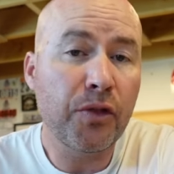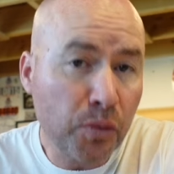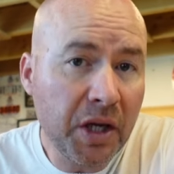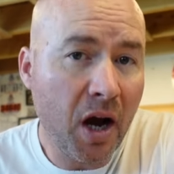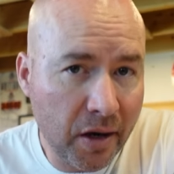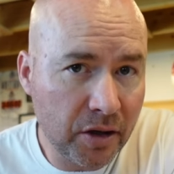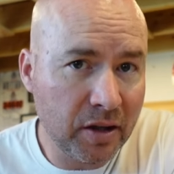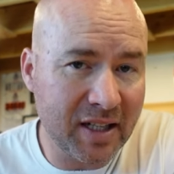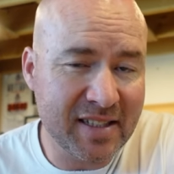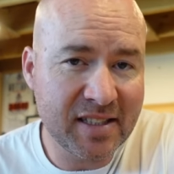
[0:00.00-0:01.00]

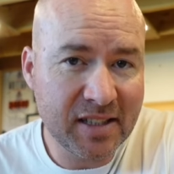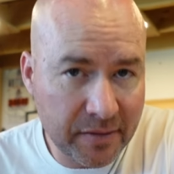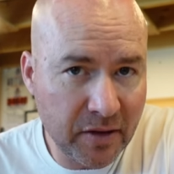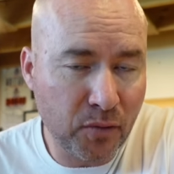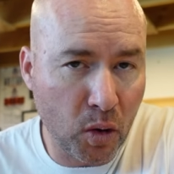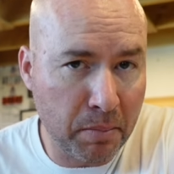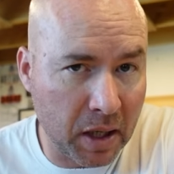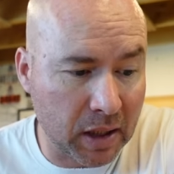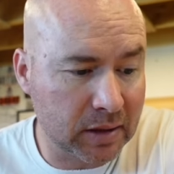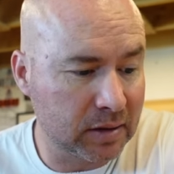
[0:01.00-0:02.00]

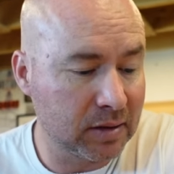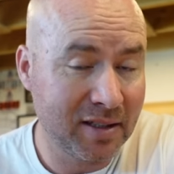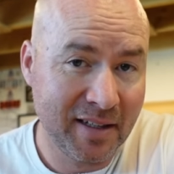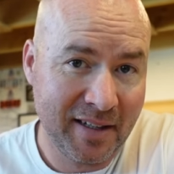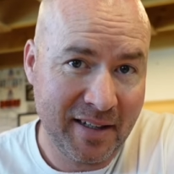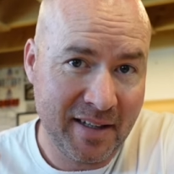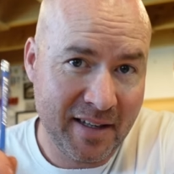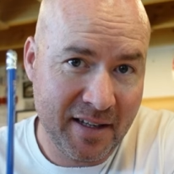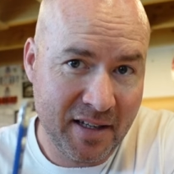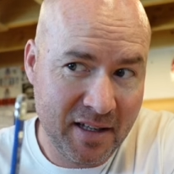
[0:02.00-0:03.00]
$374.
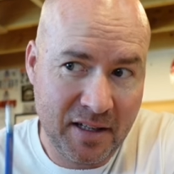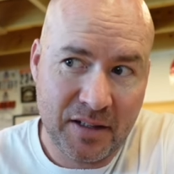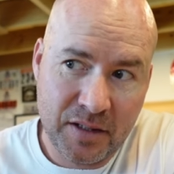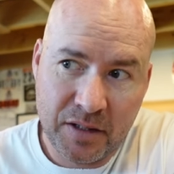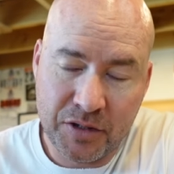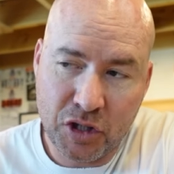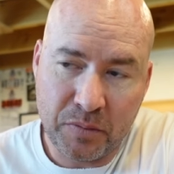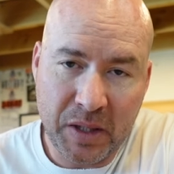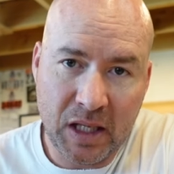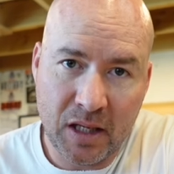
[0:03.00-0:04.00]
It took
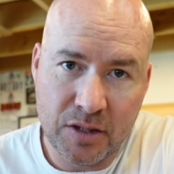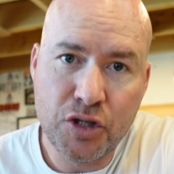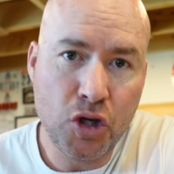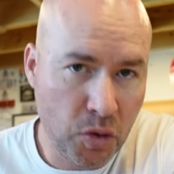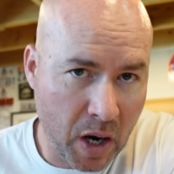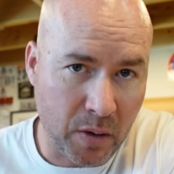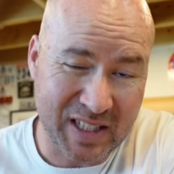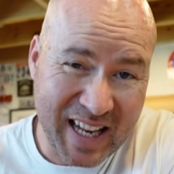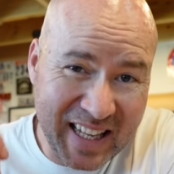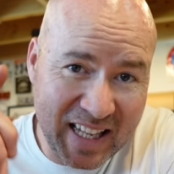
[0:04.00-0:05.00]
me 2
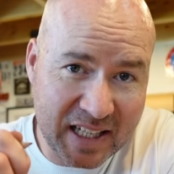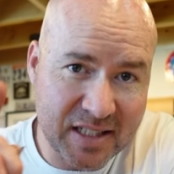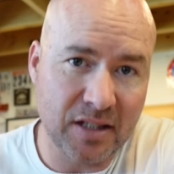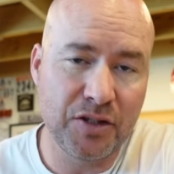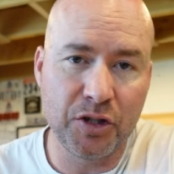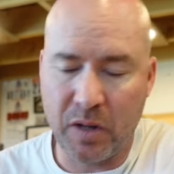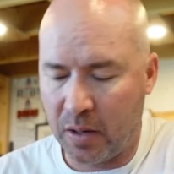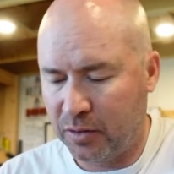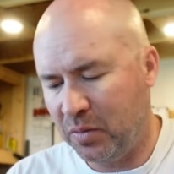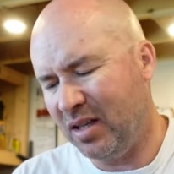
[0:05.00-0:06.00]
hours, less than 2
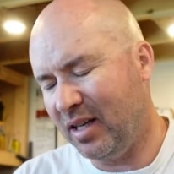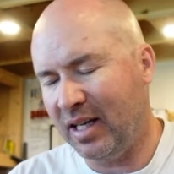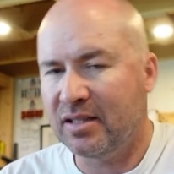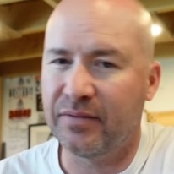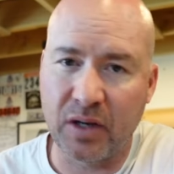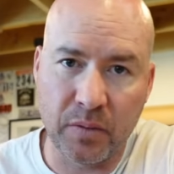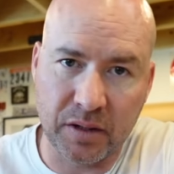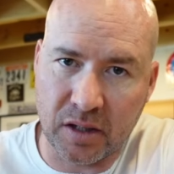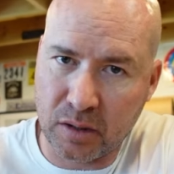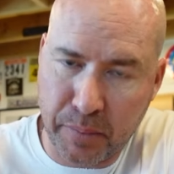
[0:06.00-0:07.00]
hours. Well, I guess if I went
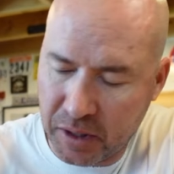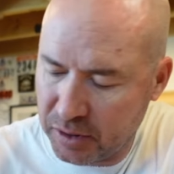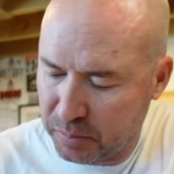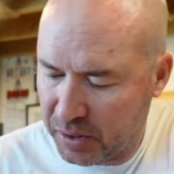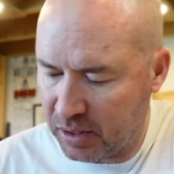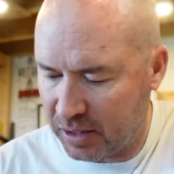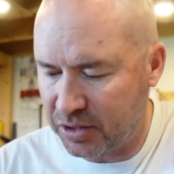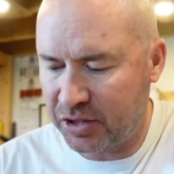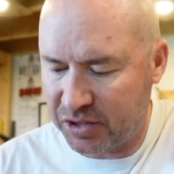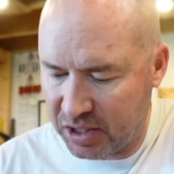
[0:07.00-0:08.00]
and got the parts, but let's
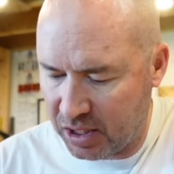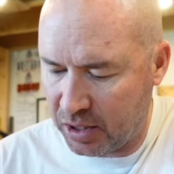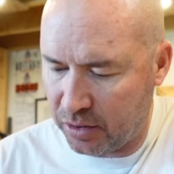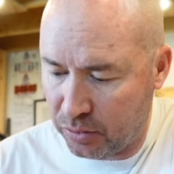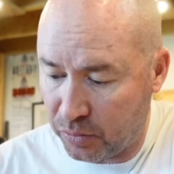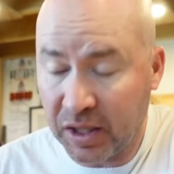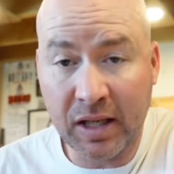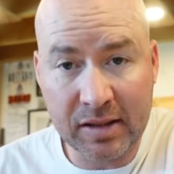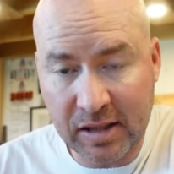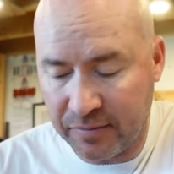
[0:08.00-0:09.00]
just say
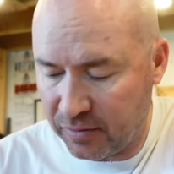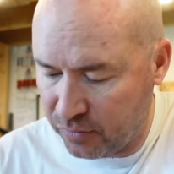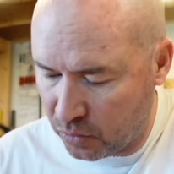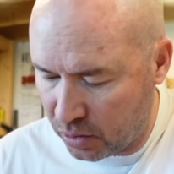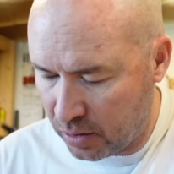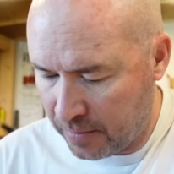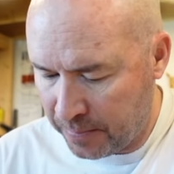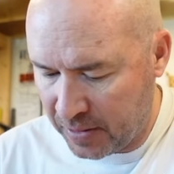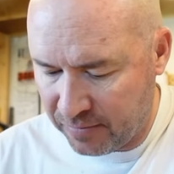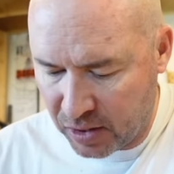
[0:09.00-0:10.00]
374
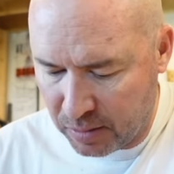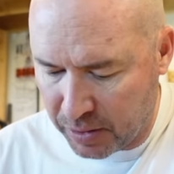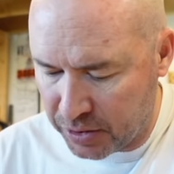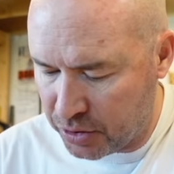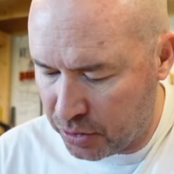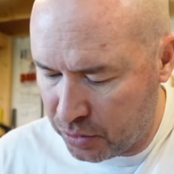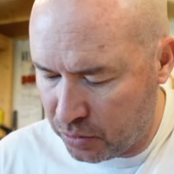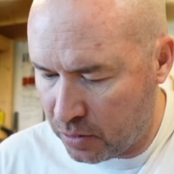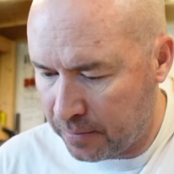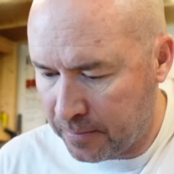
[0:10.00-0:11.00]
divided by
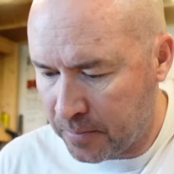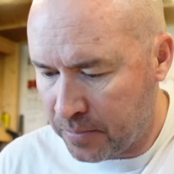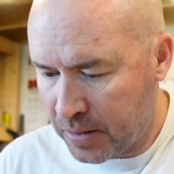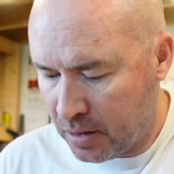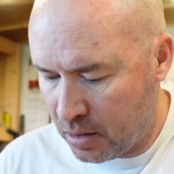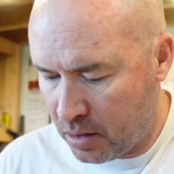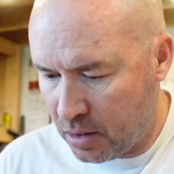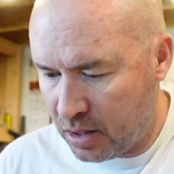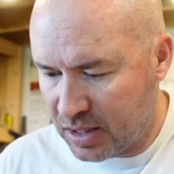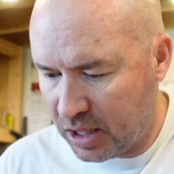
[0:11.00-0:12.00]
2
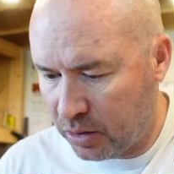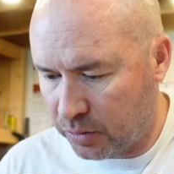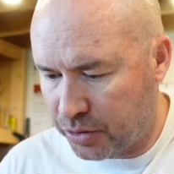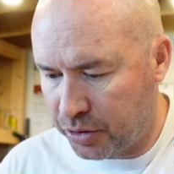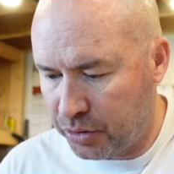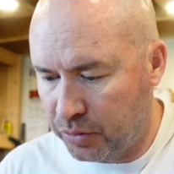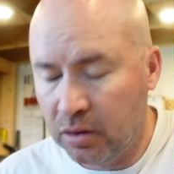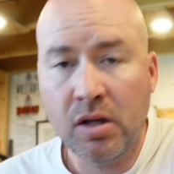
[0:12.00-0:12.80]
is equal to